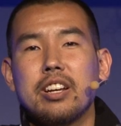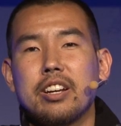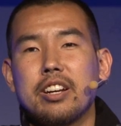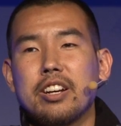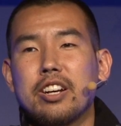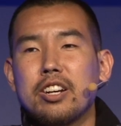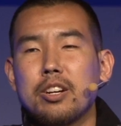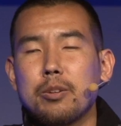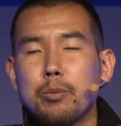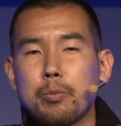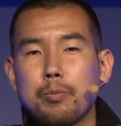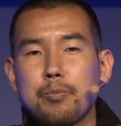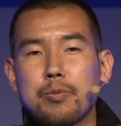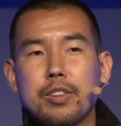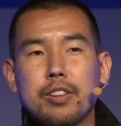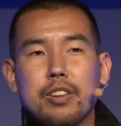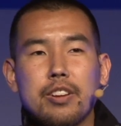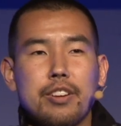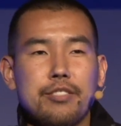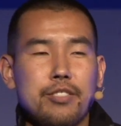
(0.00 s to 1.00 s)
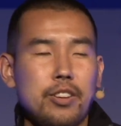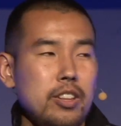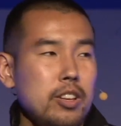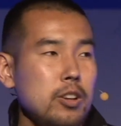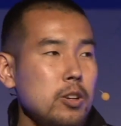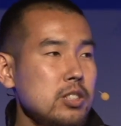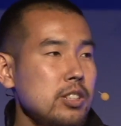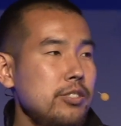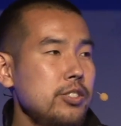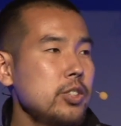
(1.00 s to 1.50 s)
For
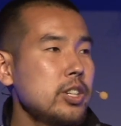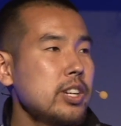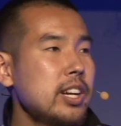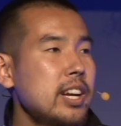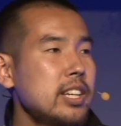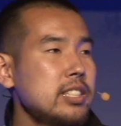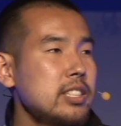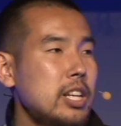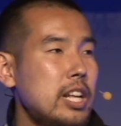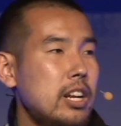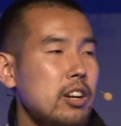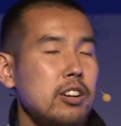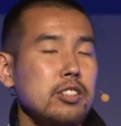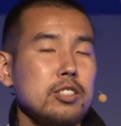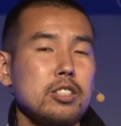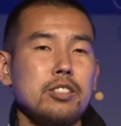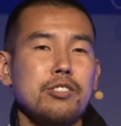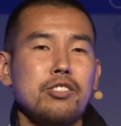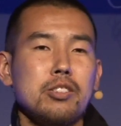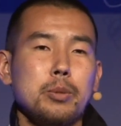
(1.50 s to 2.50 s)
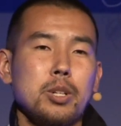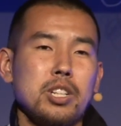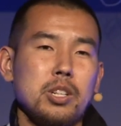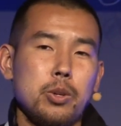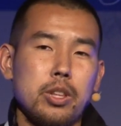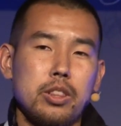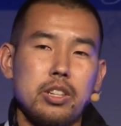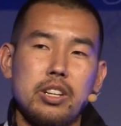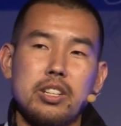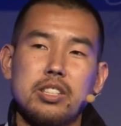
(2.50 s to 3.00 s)
those of you guys that aren't too familiar
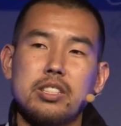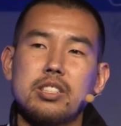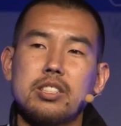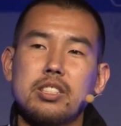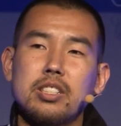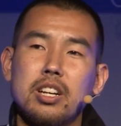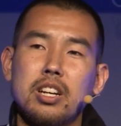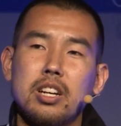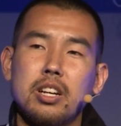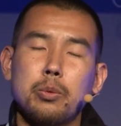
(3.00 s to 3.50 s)
with us,